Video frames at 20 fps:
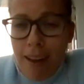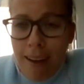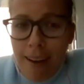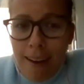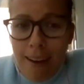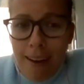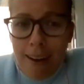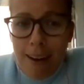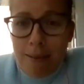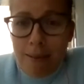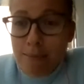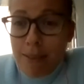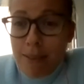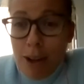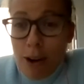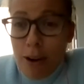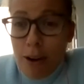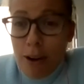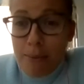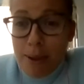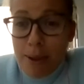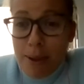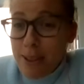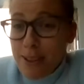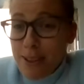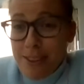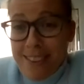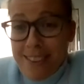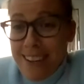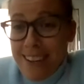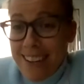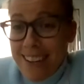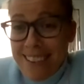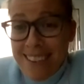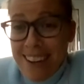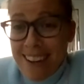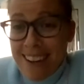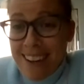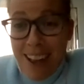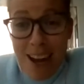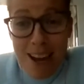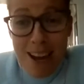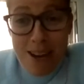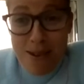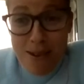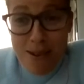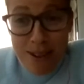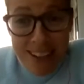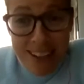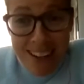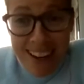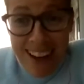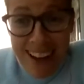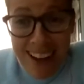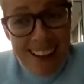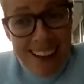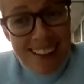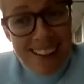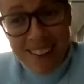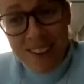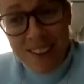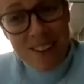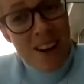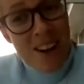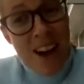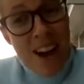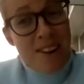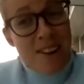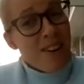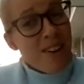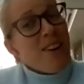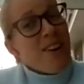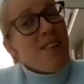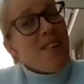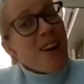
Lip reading: No, we could just eat it like you would eat it. I don't know anyone